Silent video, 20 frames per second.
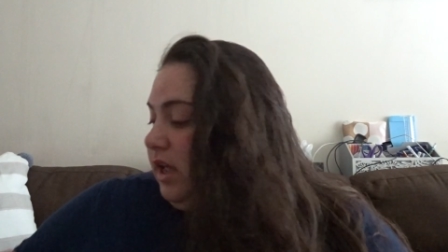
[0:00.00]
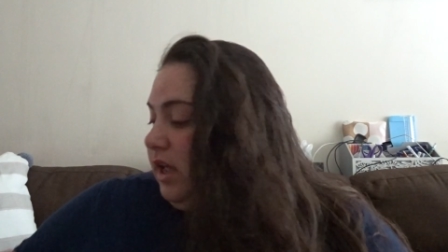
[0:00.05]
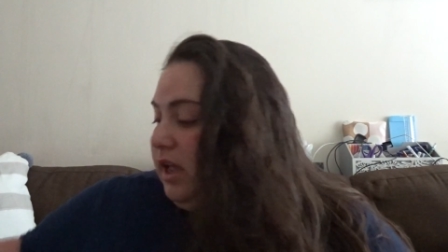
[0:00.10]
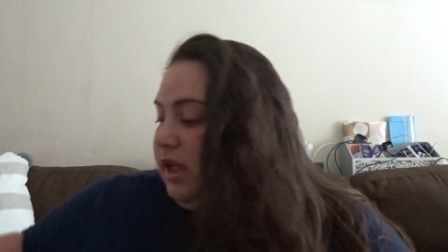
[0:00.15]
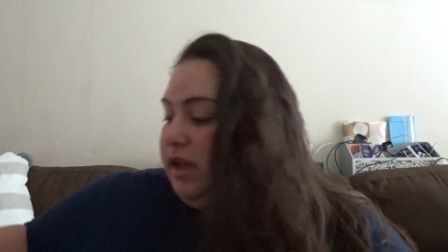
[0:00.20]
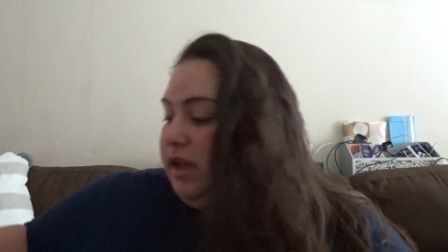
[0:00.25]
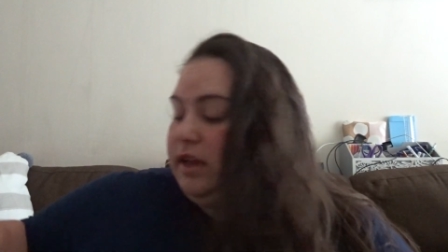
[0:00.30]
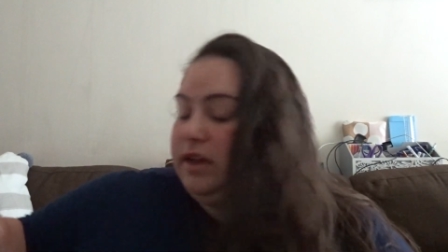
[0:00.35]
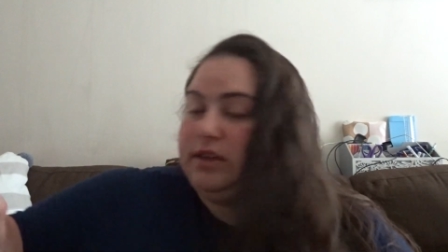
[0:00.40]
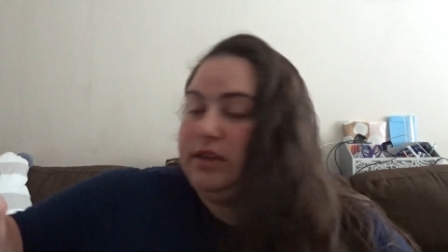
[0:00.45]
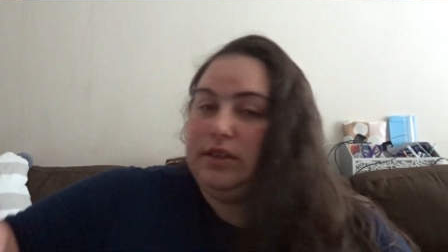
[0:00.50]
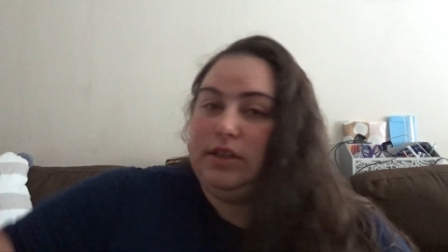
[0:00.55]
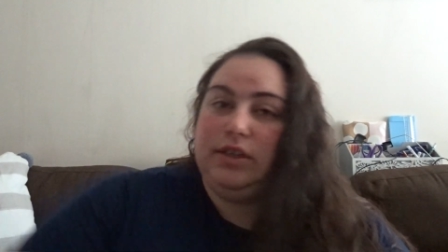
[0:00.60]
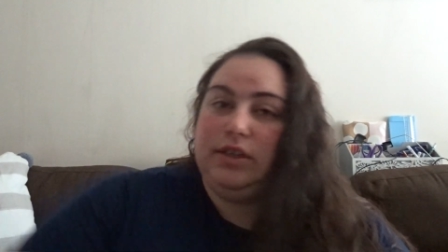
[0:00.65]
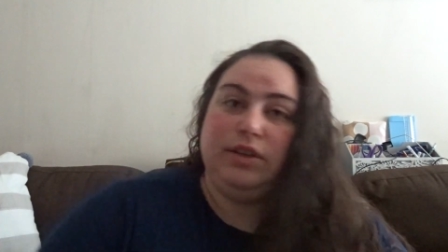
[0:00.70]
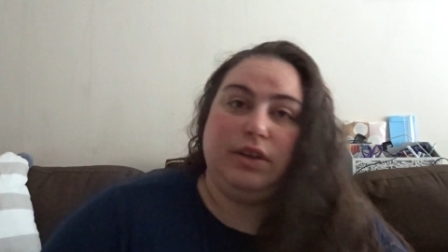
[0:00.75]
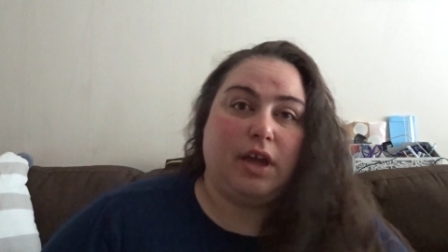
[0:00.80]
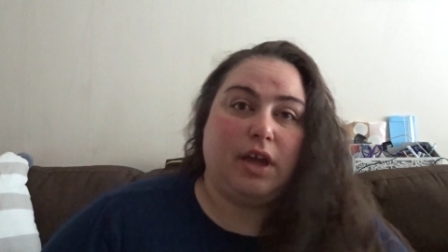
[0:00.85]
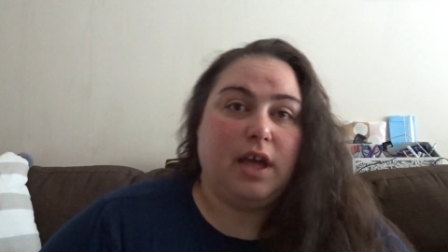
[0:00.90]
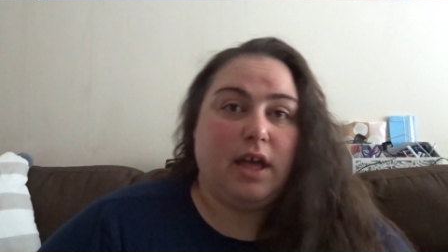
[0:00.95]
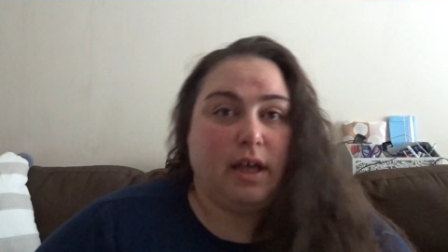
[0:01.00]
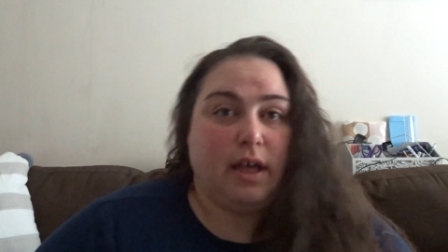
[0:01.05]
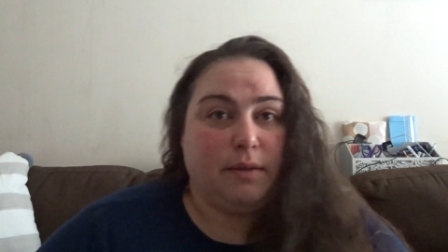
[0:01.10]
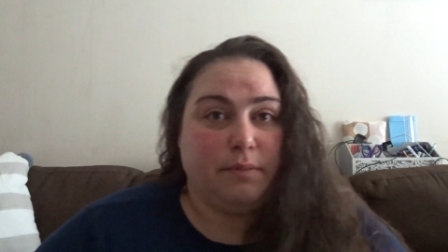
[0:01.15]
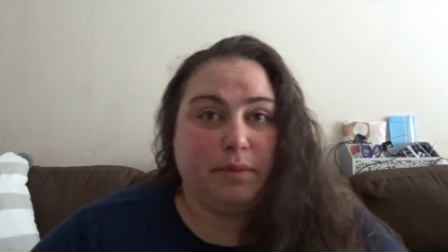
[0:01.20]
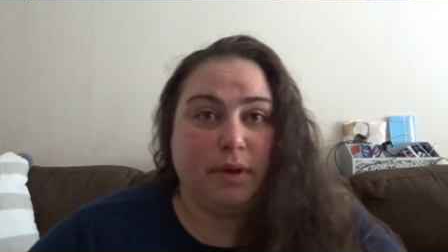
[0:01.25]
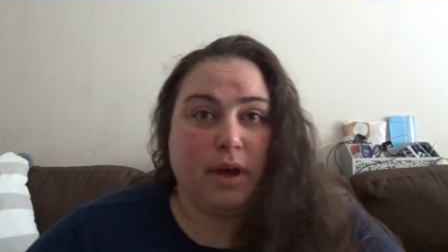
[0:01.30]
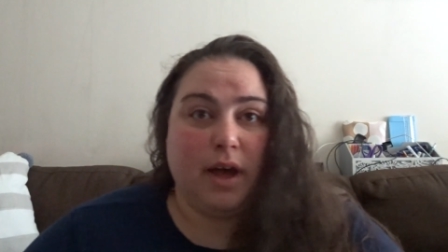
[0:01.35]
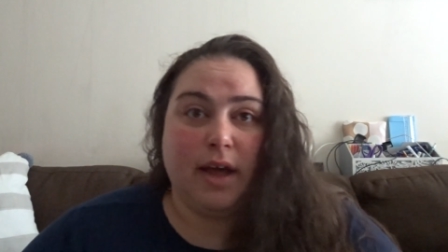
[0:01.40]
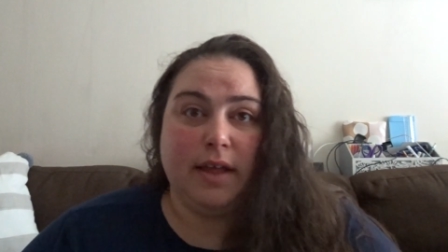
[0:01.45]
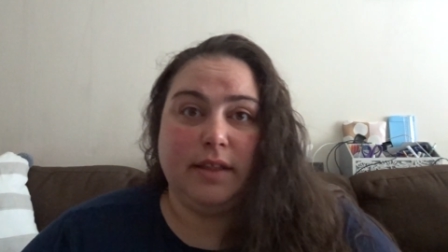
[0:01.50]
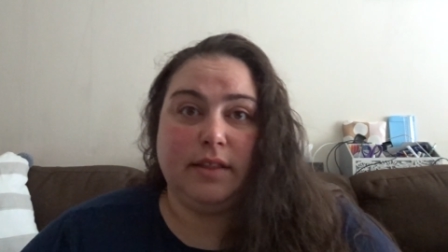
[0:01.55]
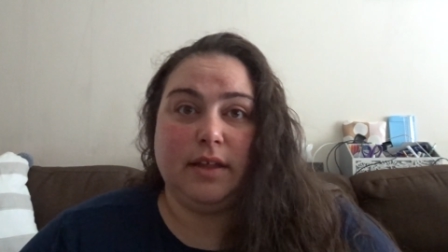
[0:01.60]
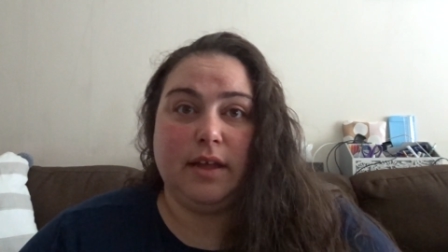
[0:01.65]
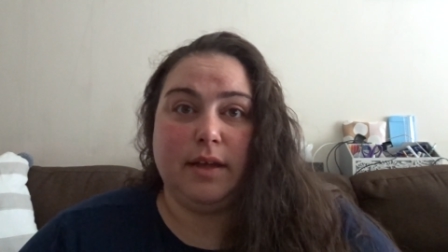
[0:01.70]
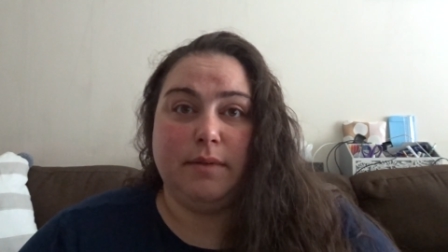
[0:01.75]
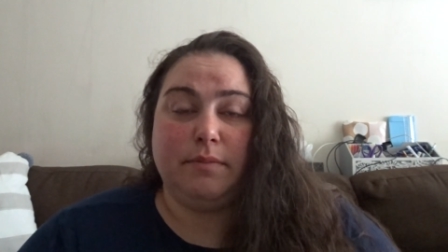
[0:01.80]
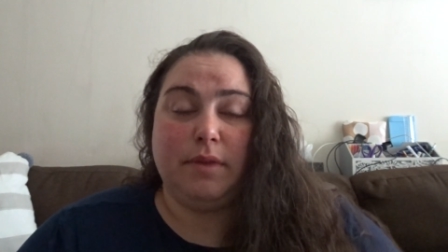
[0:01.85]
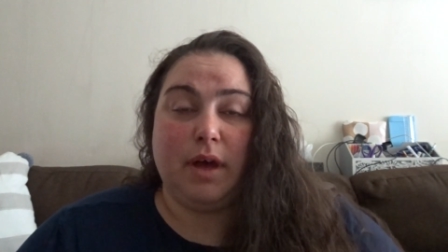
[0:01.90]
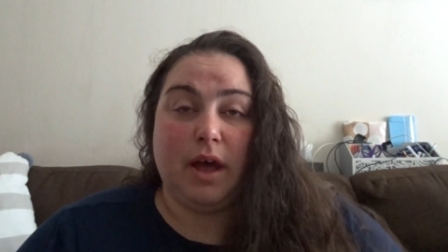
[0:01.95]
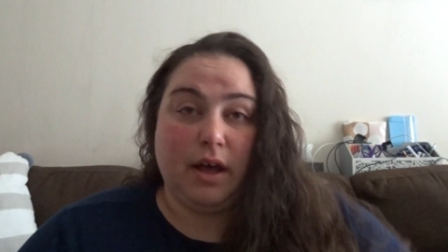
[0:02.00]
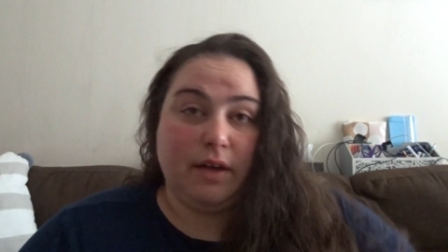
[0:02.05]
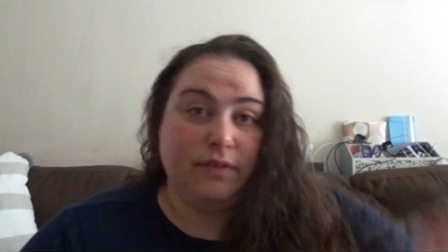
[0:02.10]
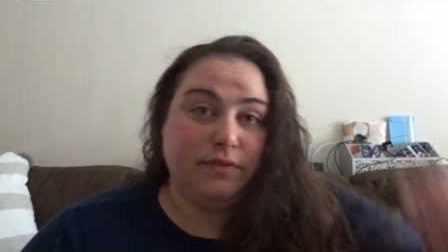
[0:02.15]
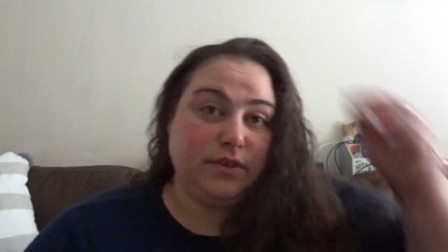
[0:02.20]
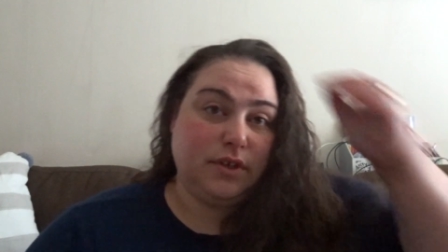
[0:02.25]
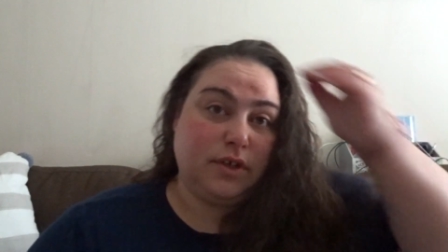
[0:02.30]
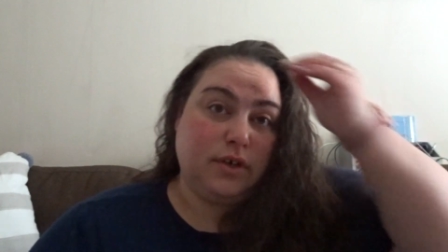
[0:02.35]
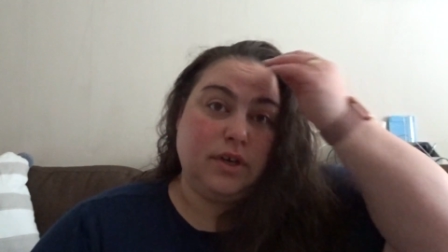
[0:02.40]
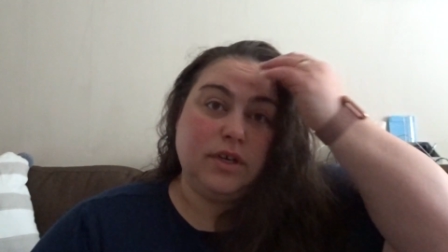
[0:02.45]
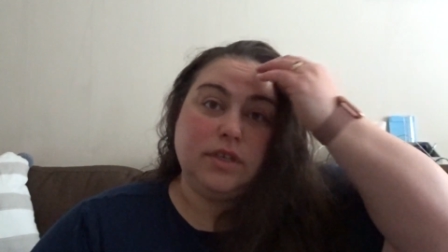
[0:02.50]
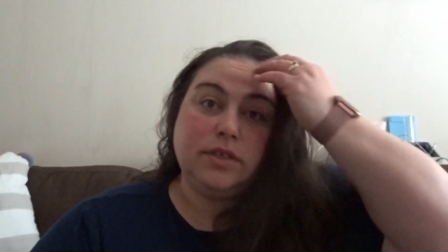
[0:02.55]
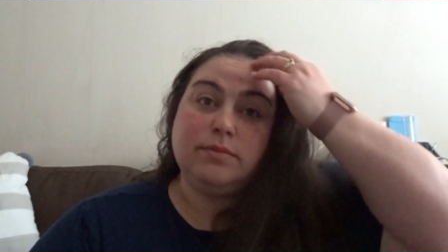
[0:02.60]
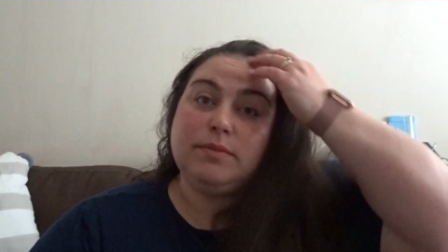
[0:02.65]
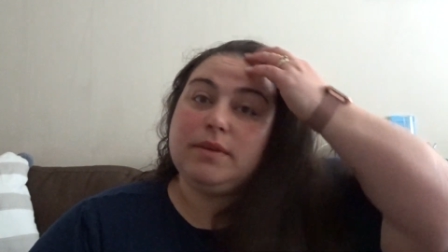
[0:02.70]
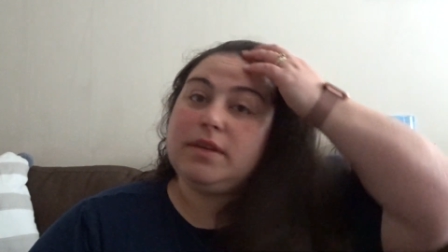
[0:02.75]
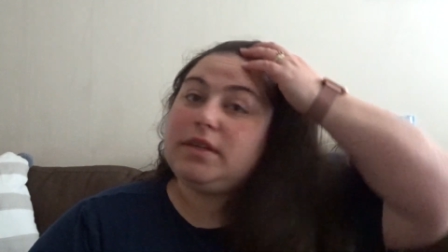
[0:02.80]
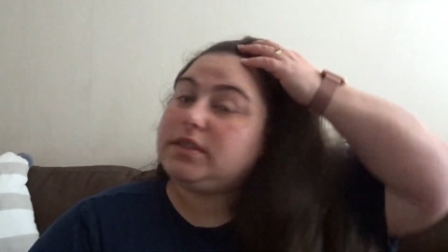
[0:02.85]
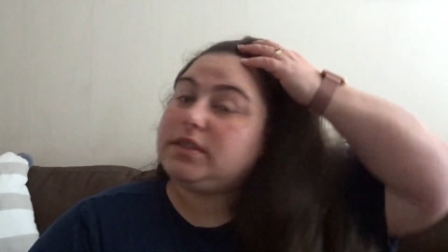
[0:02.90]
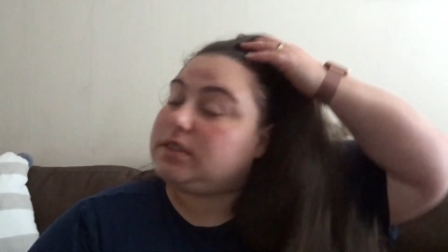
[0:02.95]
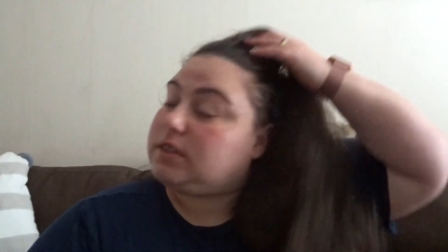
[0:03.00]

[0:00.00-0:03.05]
And you can't buy them after Christmas.